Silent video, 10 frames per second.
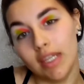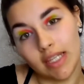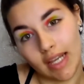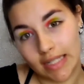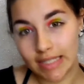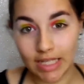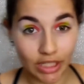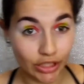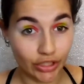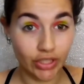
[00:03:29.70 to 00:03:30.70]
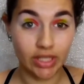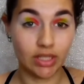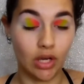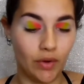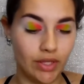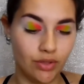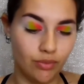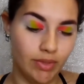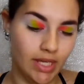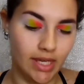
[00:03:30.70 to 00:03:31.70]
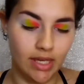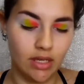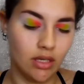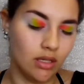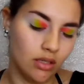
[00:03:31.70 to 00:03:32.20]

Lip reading: The next color is going to be